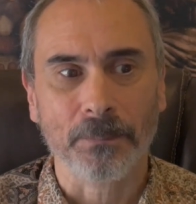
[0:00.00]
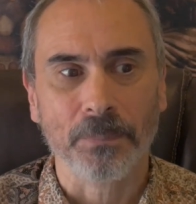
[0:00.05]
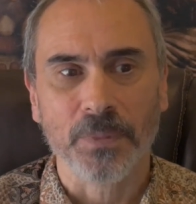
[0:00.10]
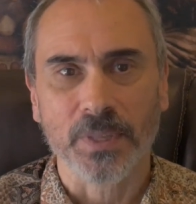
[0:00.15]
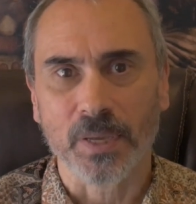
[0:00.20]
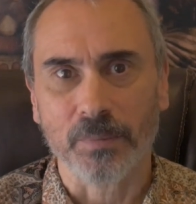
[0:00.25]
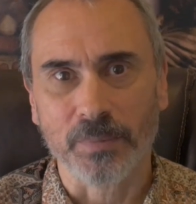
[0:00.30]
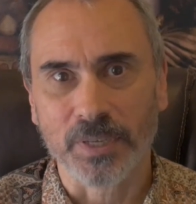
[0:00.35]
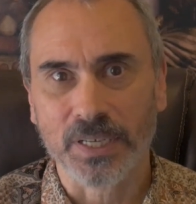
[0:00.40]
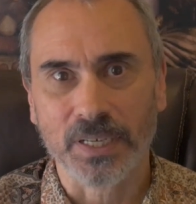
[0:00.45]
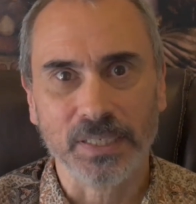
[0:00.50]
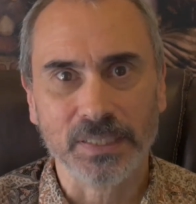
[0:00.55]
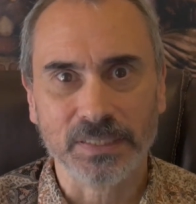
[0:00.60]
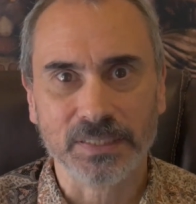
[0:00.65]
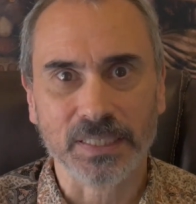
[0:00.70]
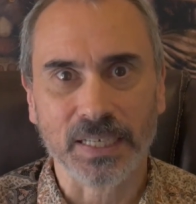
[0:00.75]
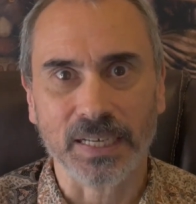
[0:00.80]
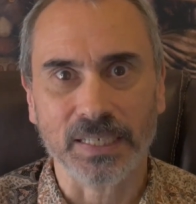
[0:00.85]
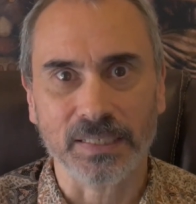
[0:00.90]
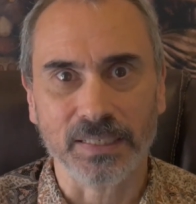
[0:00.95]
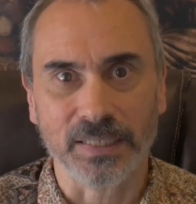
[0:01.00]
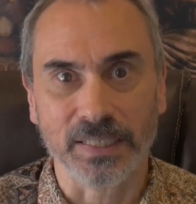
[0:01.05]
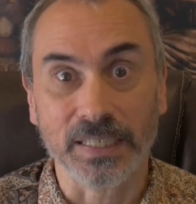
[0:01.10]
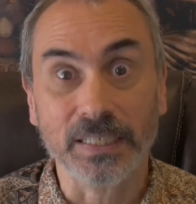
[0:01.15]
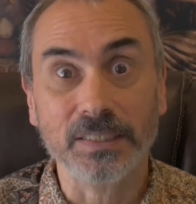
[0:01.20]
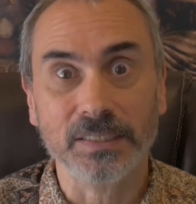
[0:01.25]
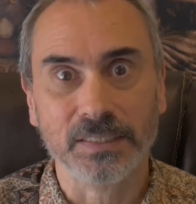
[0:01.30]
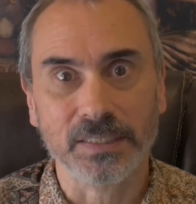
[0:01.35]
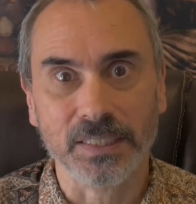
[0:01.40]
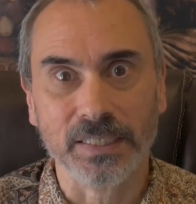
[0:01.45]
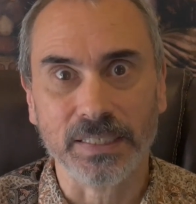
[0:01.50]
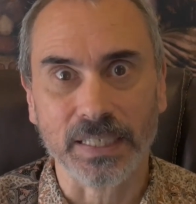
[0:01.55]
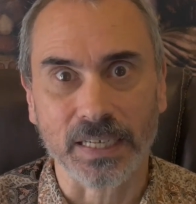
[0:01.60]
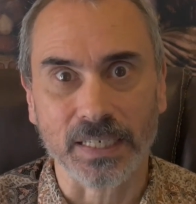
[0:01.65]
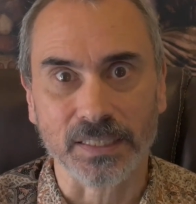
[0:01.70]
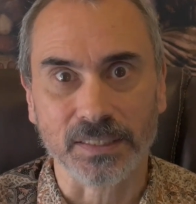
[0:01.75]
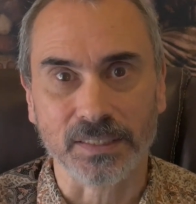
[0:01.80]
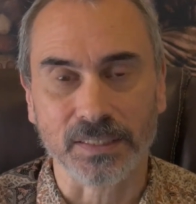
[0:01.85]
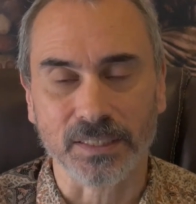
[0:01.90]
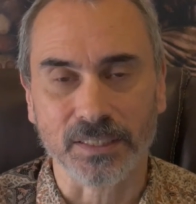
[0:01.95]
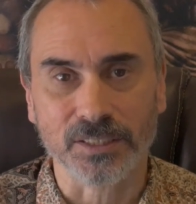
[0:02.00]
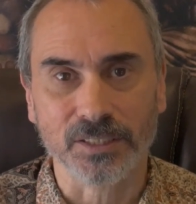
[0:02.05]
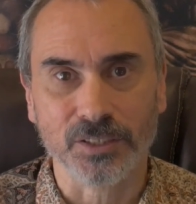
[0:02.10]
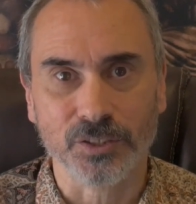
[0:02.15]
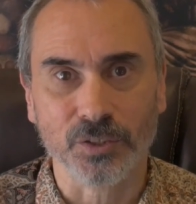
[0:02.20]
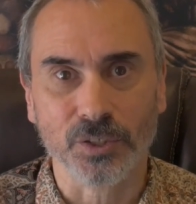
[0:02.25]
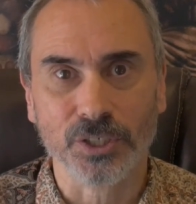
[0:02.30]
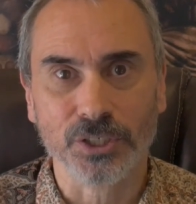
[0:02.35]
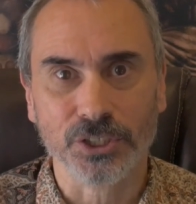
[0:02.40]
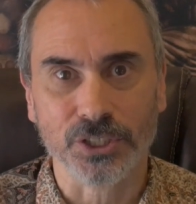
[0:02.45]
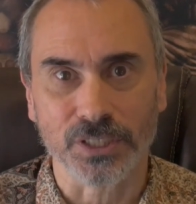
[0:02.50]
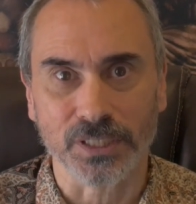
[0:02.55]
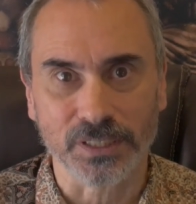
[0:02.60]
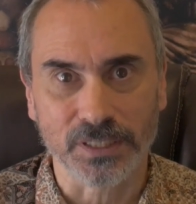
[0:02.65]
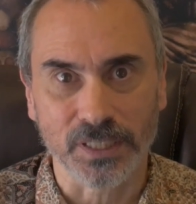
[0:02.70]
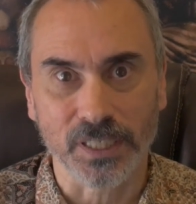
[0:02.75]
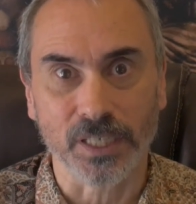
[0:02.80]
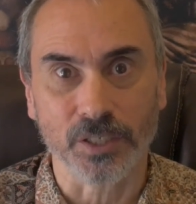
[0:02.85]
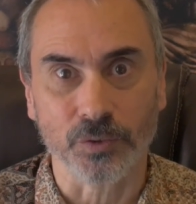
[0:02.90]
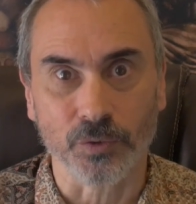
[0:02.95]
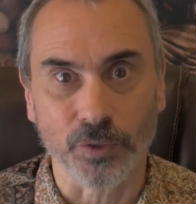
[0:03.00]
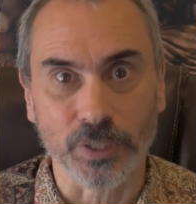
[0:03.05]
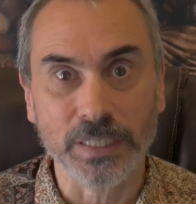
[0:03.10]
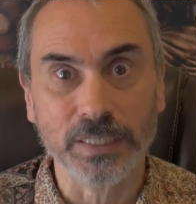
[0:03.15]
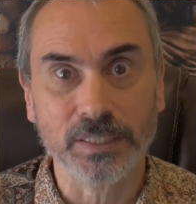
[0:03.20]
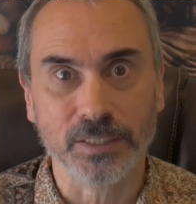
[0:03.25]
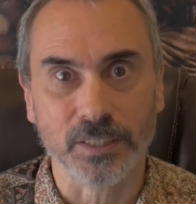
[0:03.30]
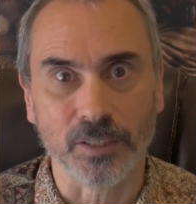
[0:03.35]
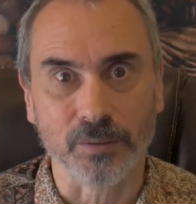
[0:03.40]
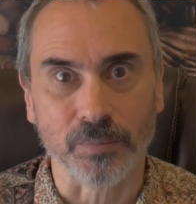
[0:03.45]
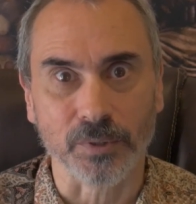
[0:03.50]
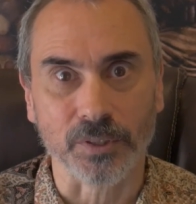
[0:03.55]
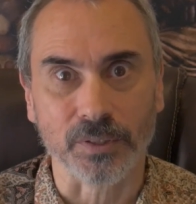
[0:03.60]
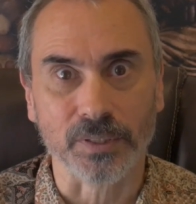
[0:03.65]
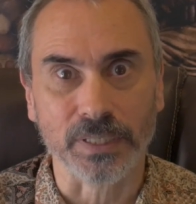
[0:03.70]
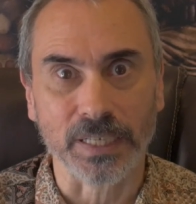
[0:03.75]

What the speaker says: And because I then see that as a distortion, it's an unreasonable